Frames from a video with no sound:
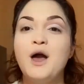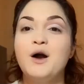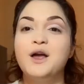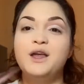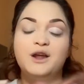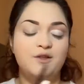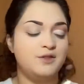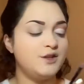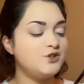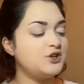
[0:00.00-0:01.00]
Okay, now
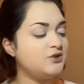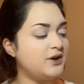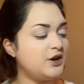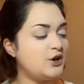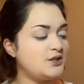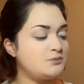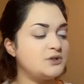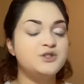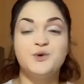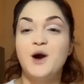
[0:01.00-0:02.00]
this shade right here is
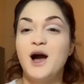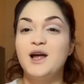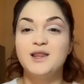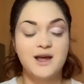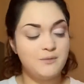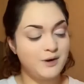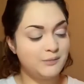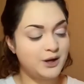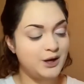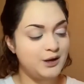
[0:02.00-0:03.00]
meant to highlight, but I'm
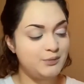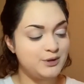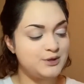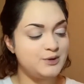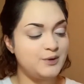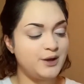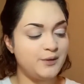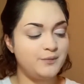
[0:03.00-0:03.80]
gonna dip into it.